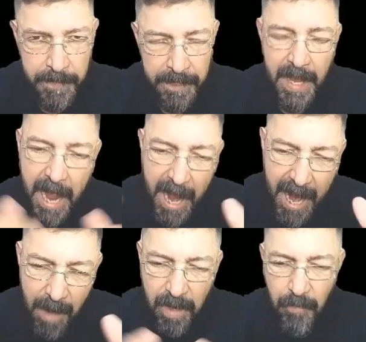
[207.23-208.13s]

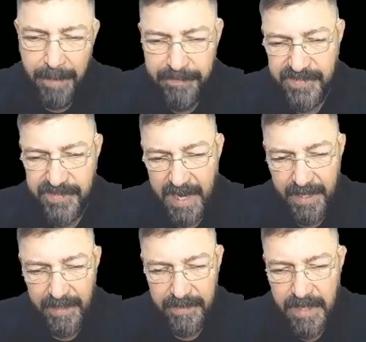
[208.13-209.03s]
Our
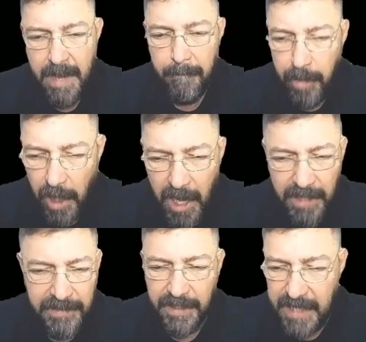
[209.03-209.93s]
website,
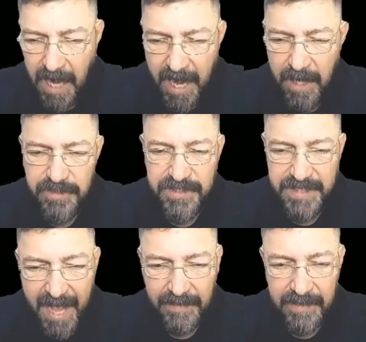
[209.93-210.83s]

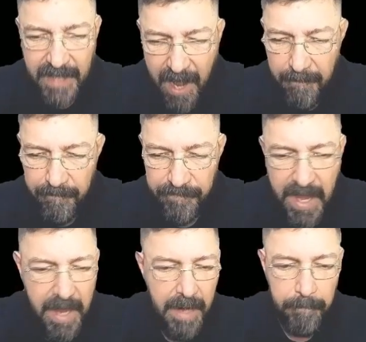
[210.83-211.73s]
brothercarlos.com.
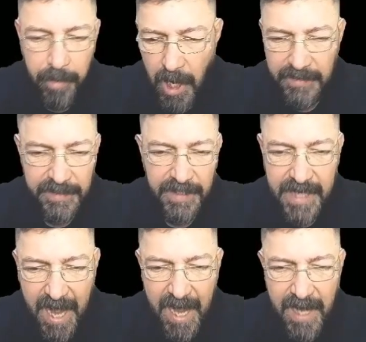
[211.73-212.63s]

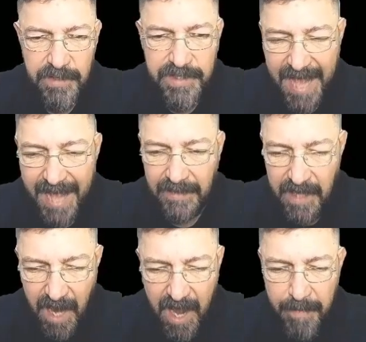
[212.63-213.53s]

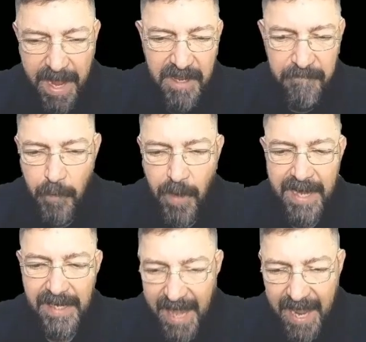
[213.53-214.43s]
Brothercarlos.com. And if you are
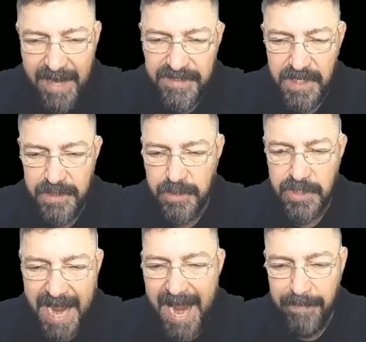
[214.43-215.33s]
lazy to
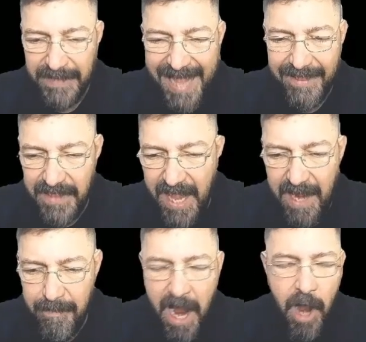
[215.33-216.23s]
type that name
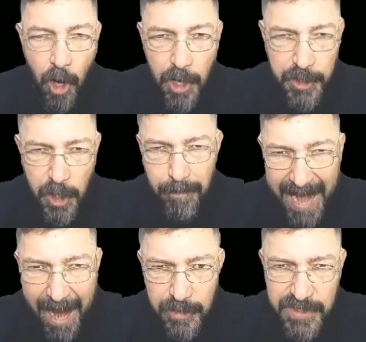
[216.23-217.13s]
on your
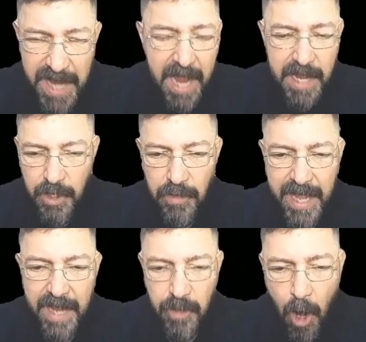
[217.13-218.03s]
browser, you
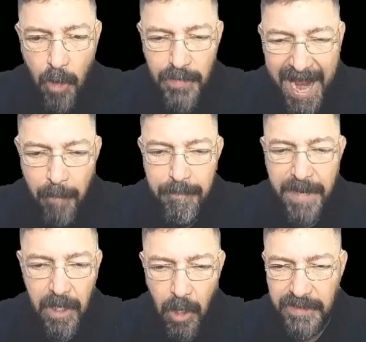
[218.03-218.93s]
can go now
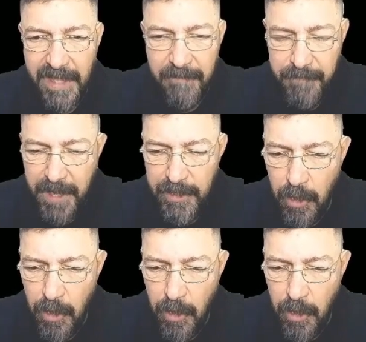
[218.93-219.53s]
below the video.